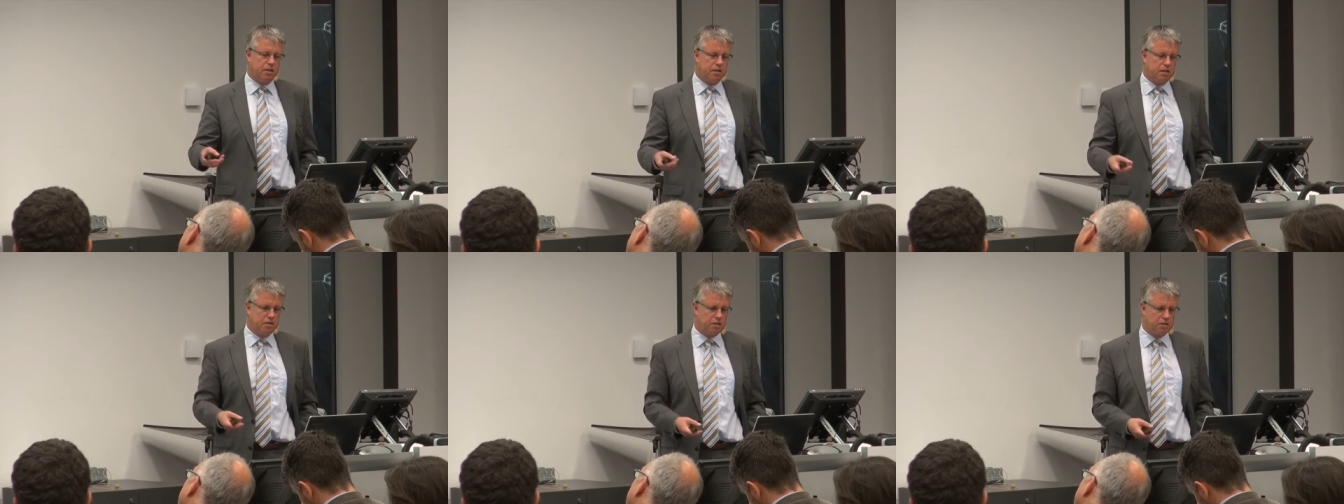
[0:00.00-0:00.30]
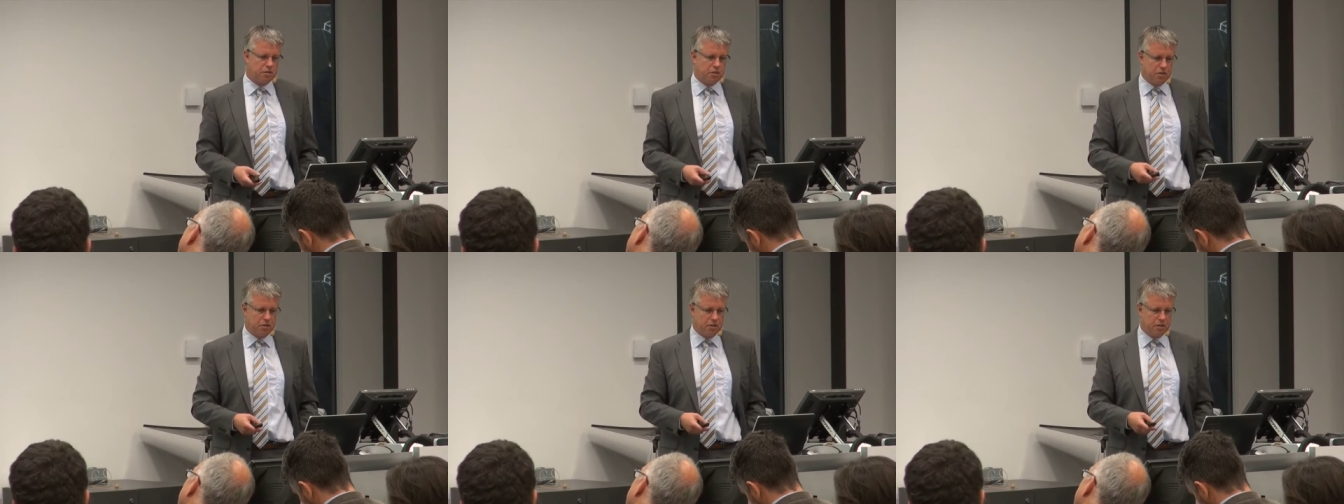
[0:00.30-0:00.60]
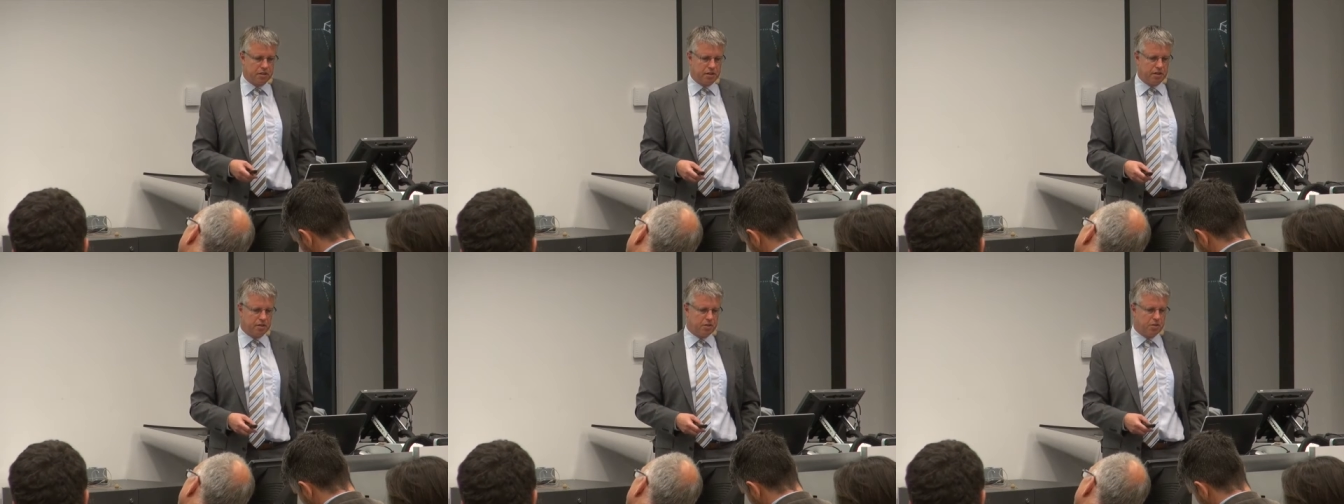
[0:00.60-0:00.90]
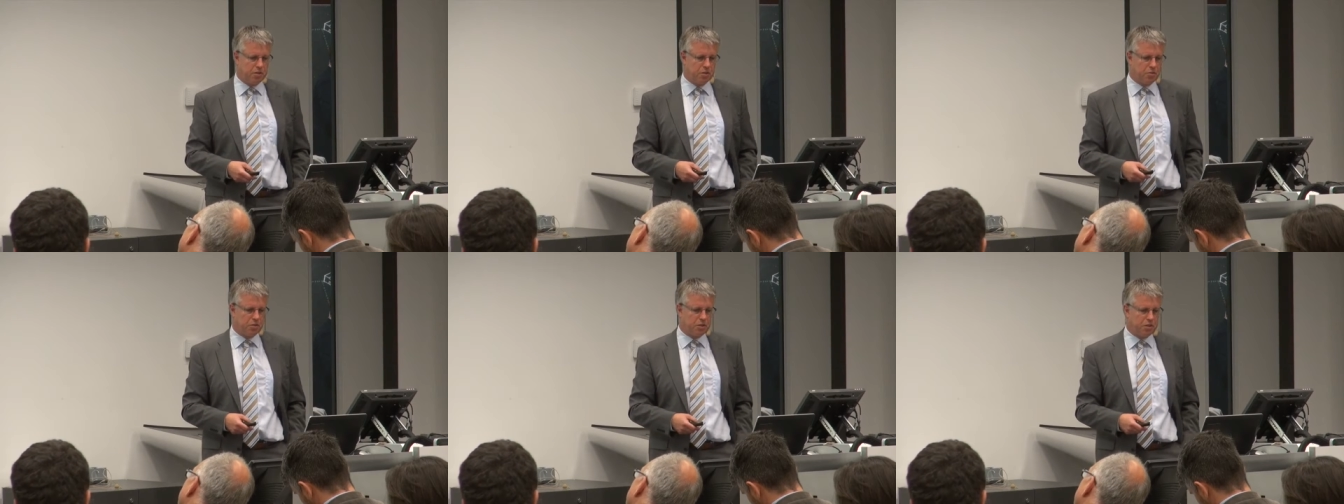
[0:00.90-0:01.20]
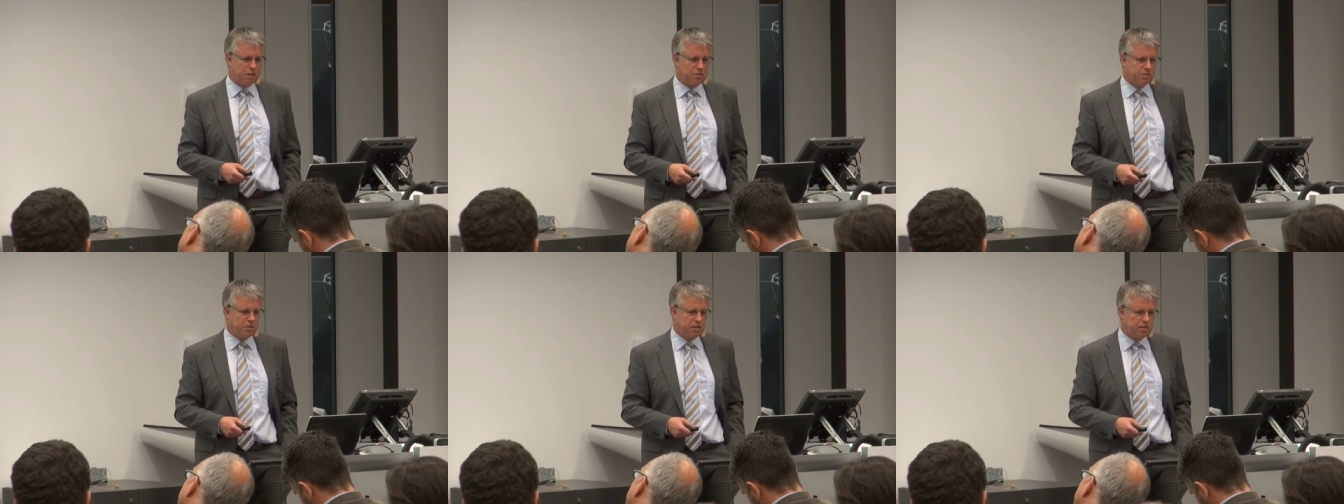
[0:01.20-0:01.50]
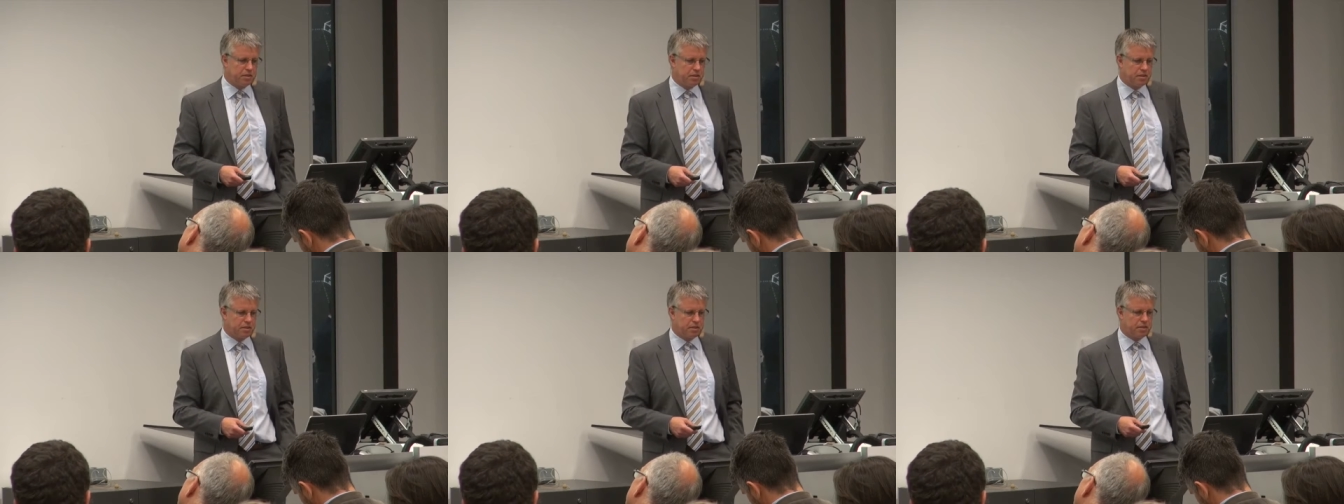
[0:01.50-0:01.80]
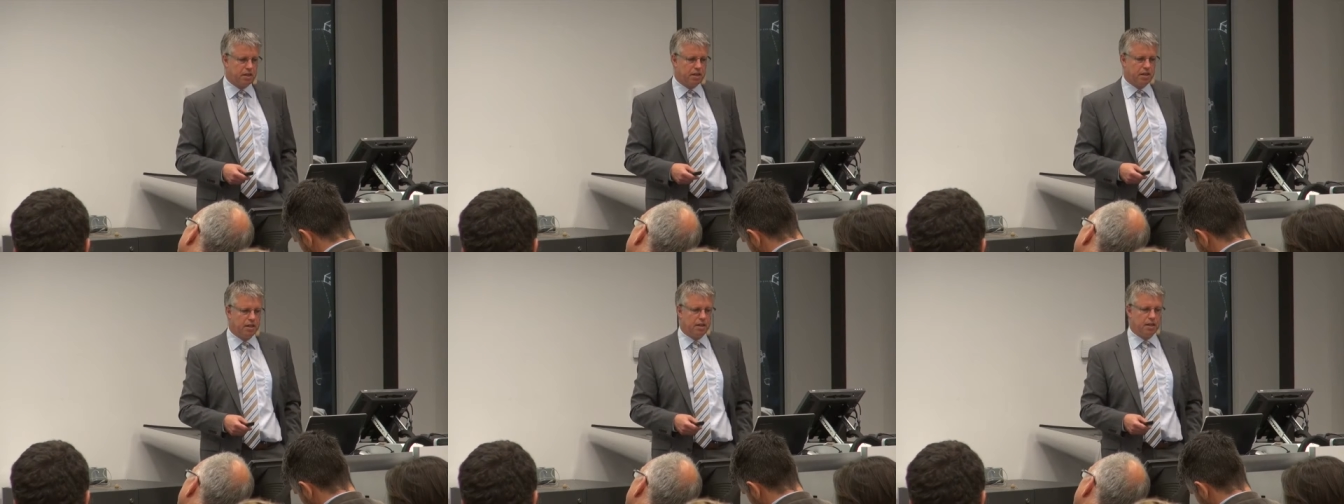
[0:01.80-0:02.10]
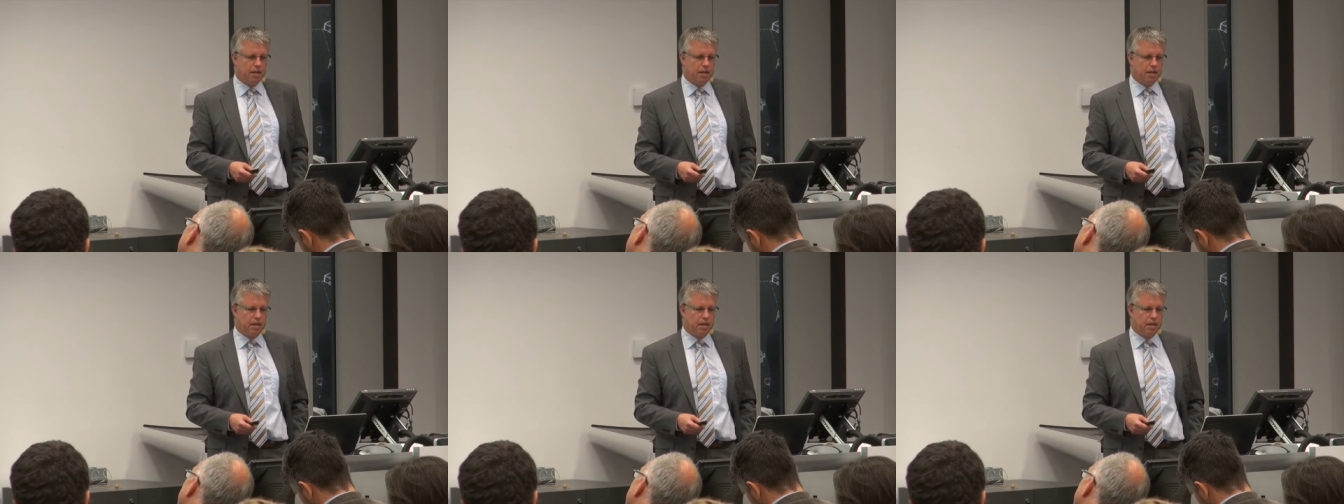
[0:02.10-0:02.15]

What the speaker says: it's turning, or whatever it is,